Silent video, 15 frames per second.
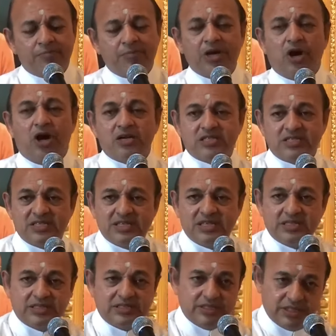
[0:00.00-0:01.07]
Because
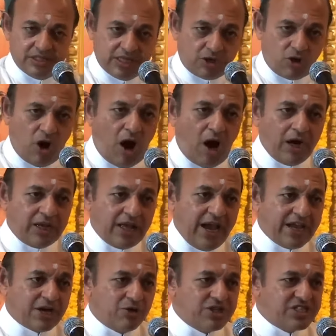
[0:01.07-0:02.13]
the cot
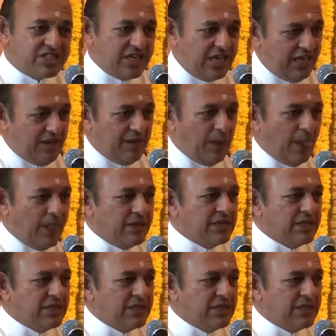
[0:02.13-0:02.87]
I could see,